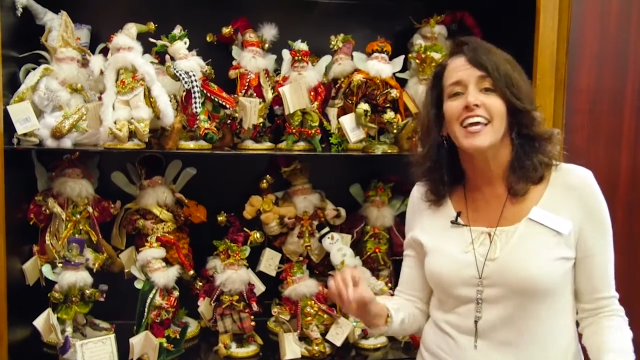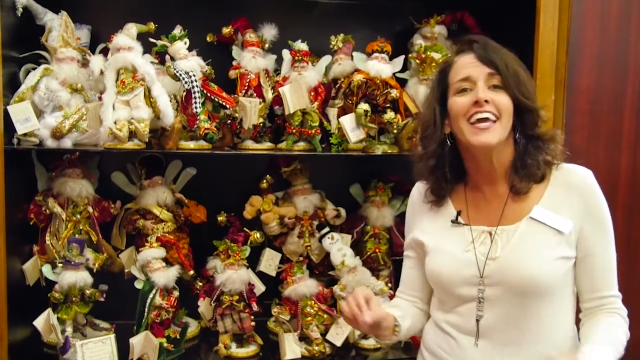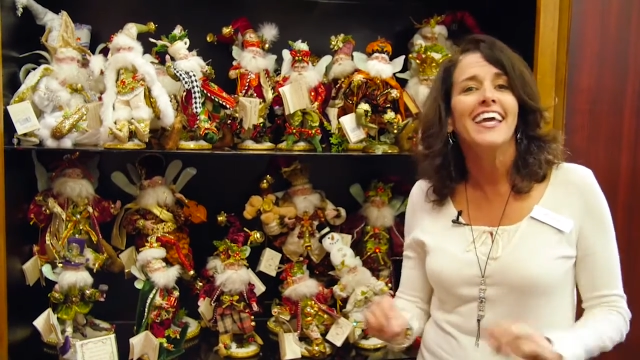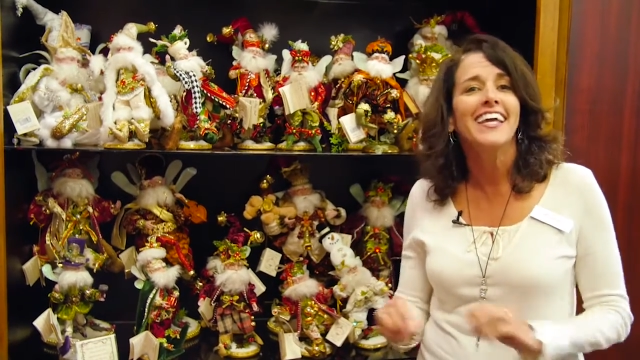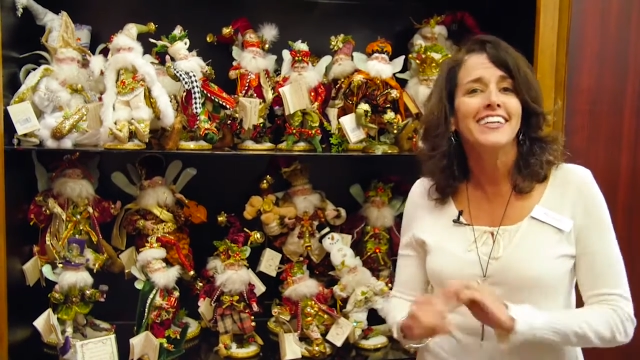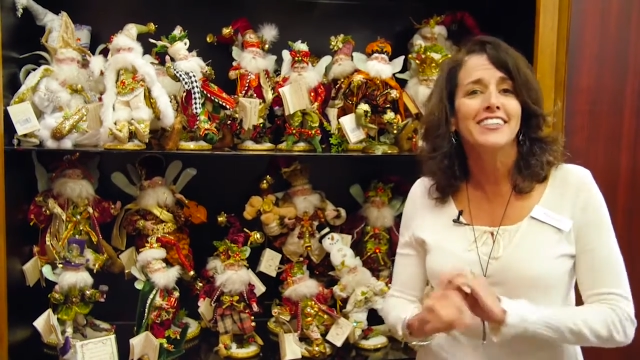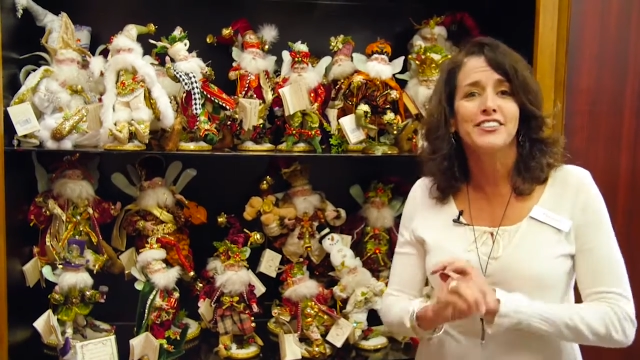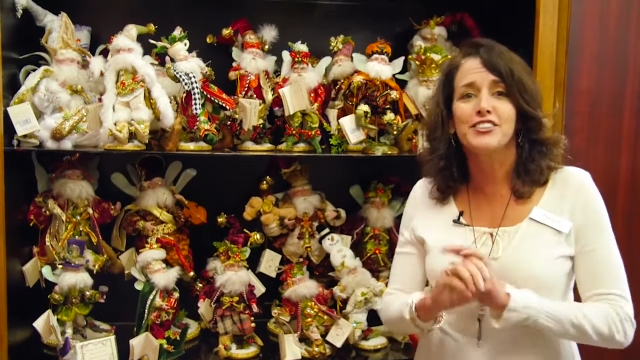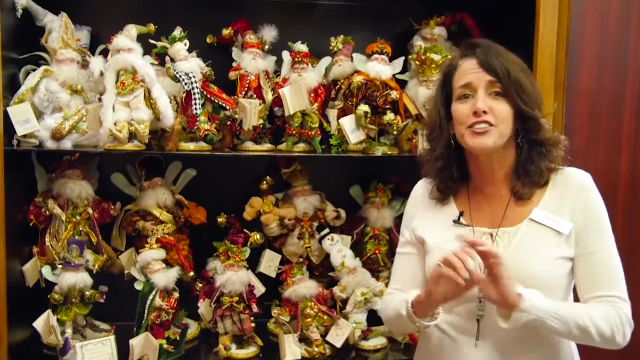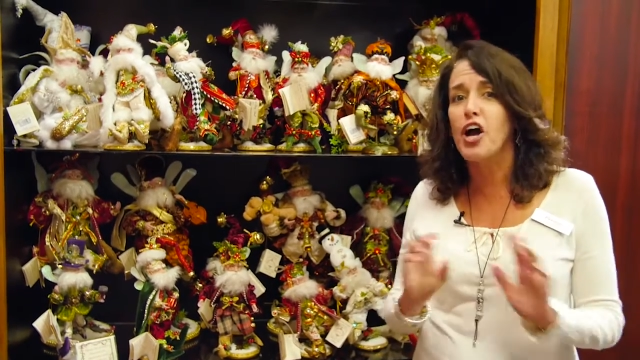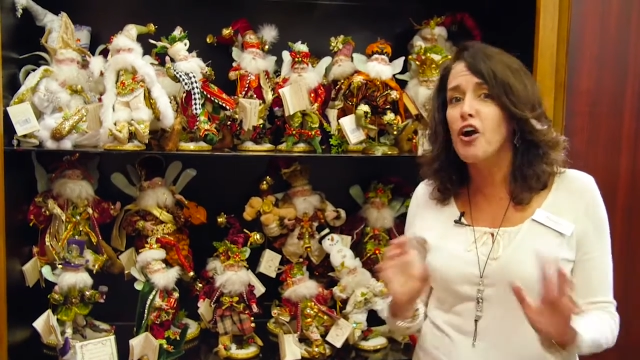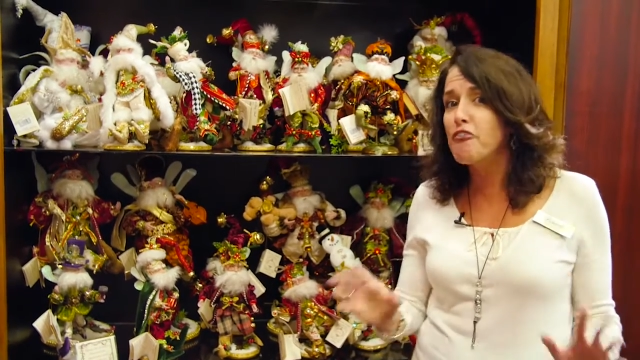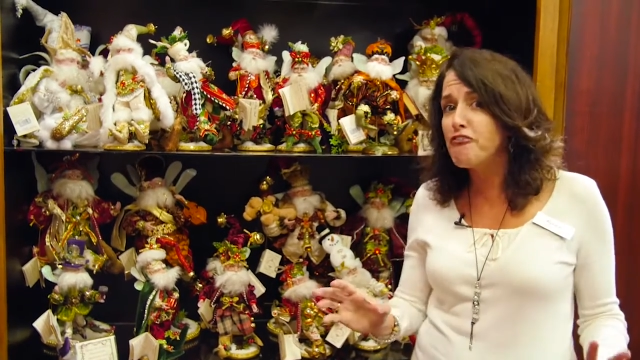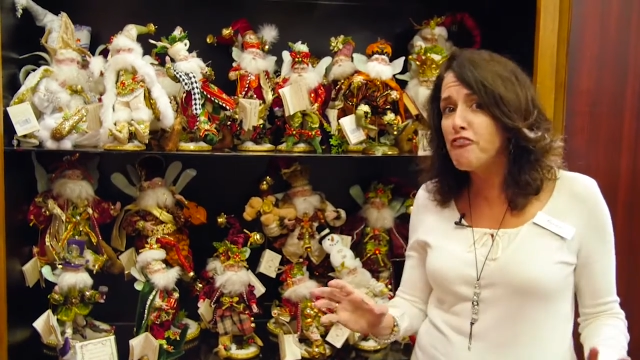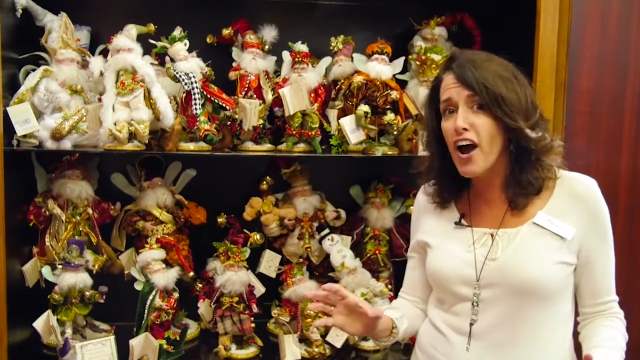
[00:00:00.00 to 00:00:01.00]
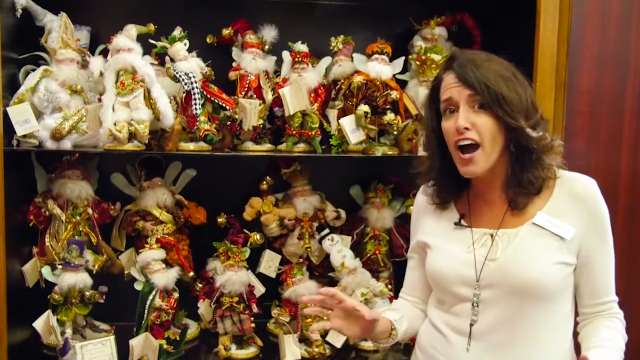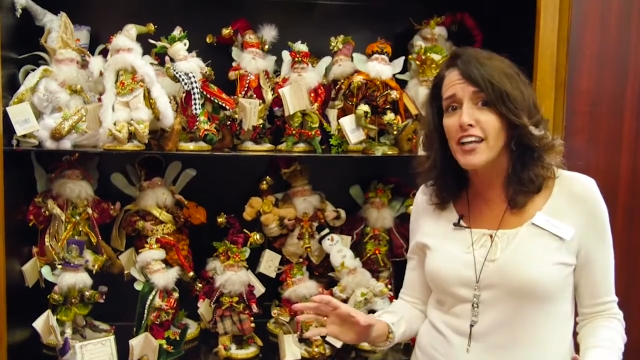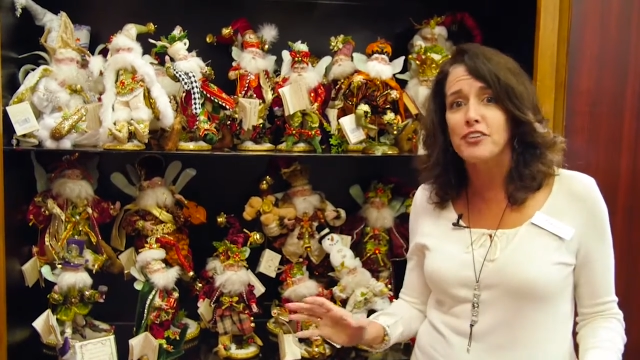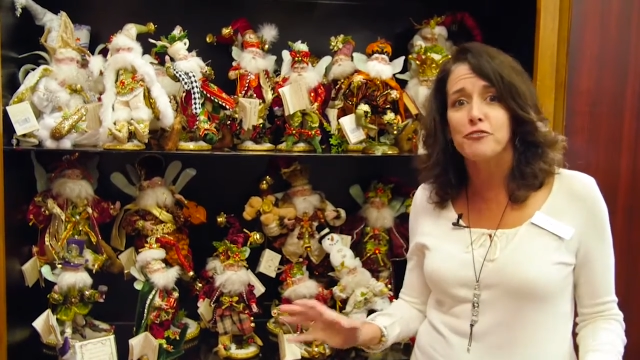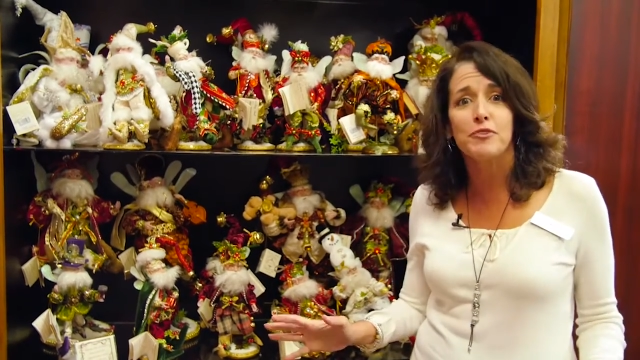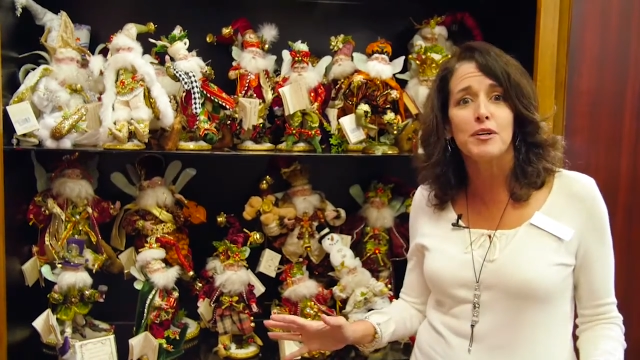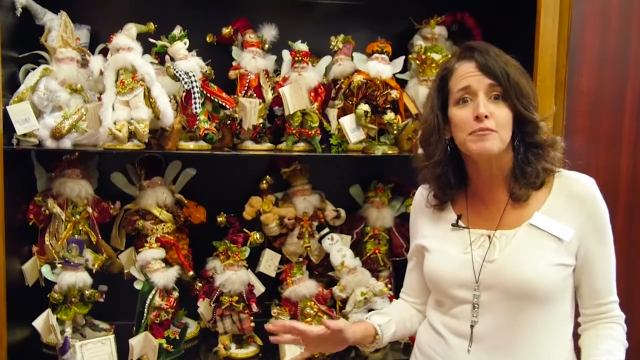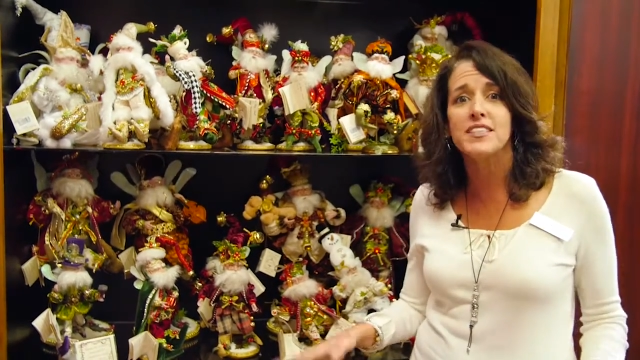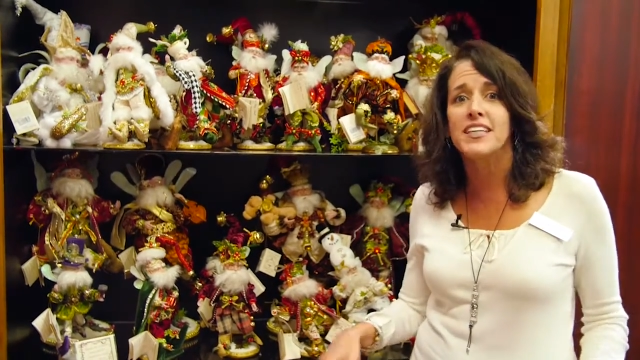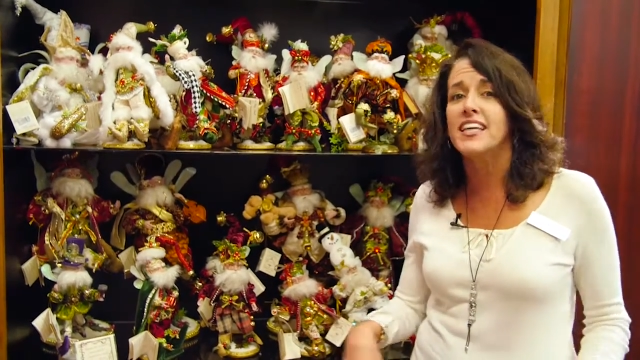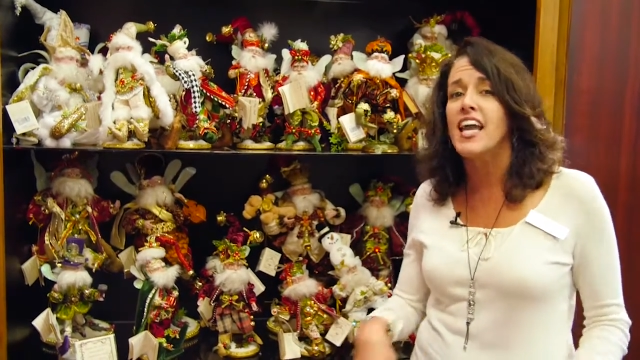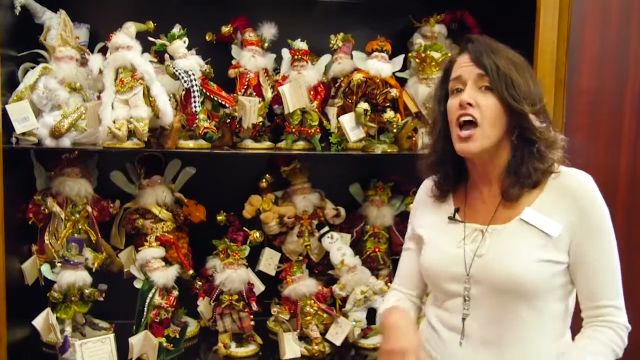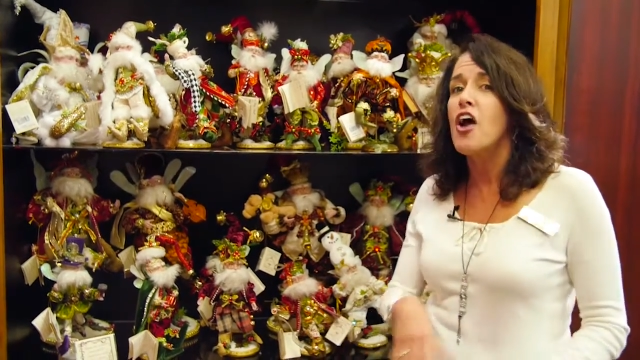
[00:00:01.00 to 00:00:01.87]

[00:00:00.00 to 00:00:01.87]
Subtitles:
He is so fun and whimsy.